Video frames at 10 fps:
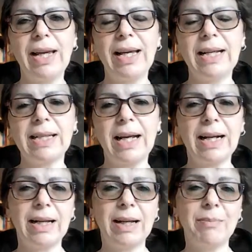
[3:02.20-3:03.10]
is
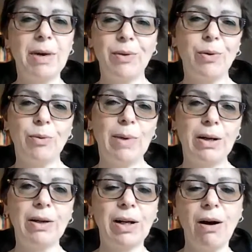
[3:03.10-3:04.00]
like a mother
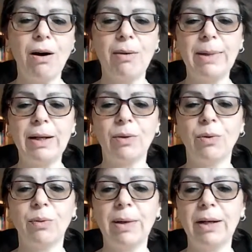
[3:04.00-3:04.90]
hormone, a calming
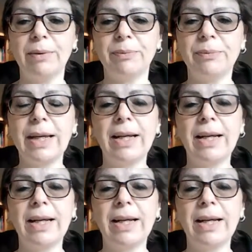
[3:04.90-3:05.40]
hormone.